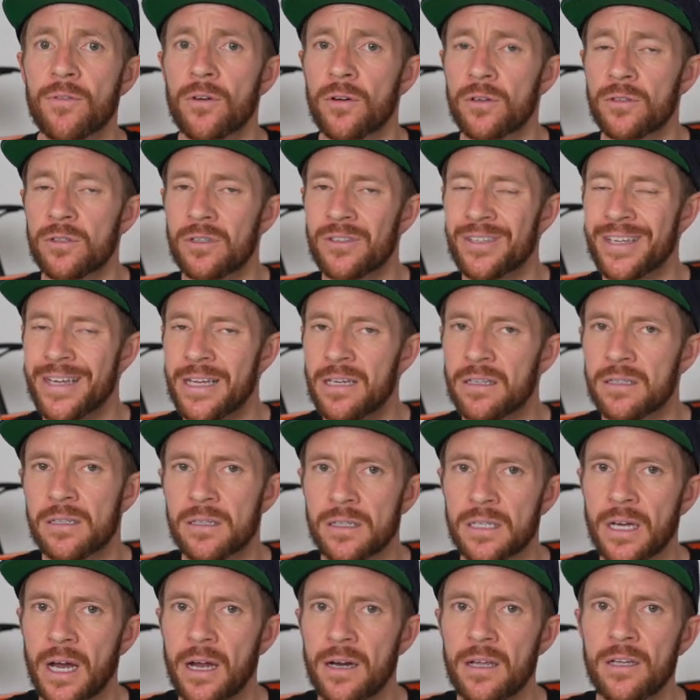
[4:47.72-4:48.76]
versus
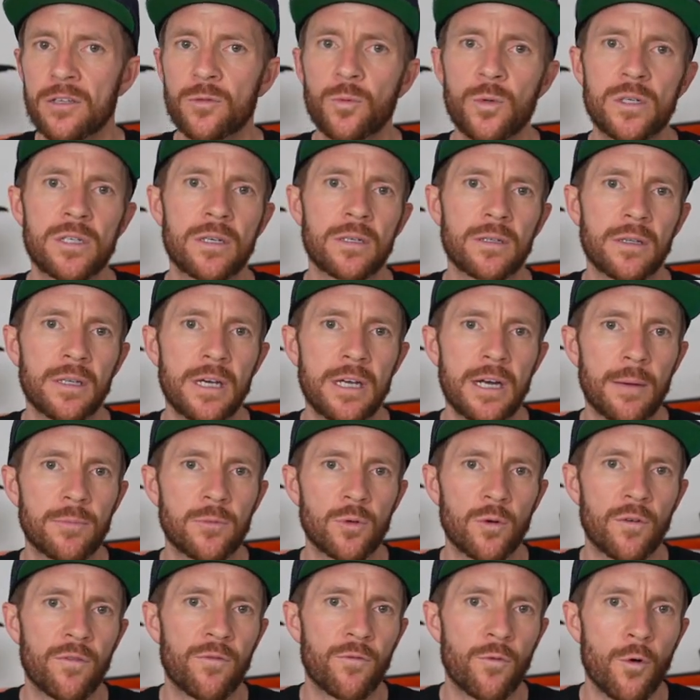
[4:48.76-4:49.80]
instantaneous, which can lead up
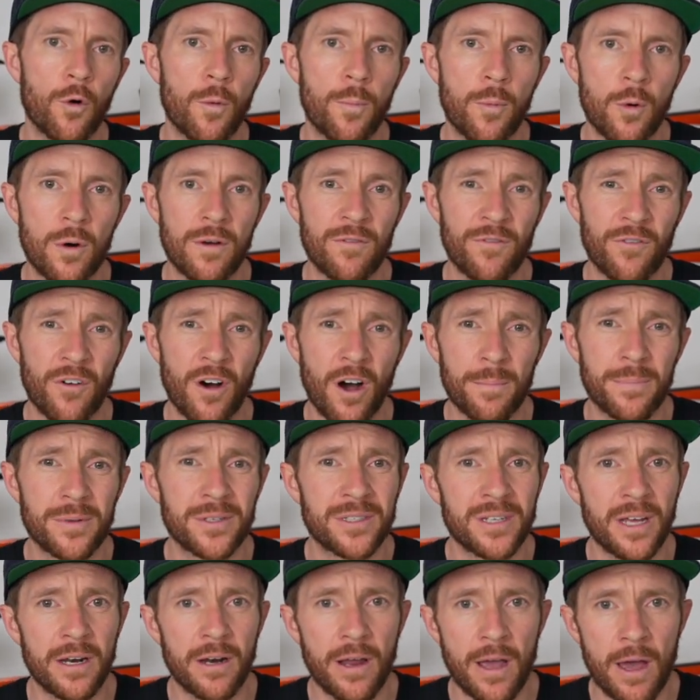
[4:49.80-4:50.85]
to a
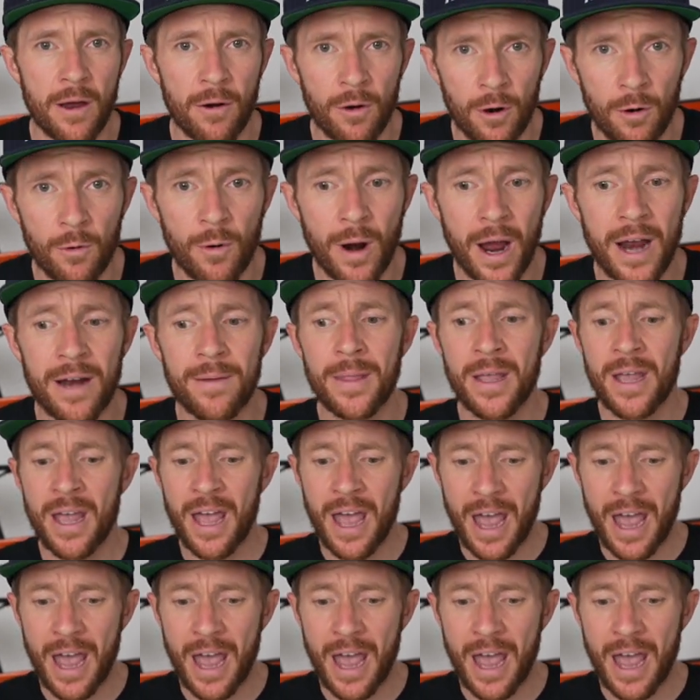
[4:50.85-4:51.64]
4.5% error rate.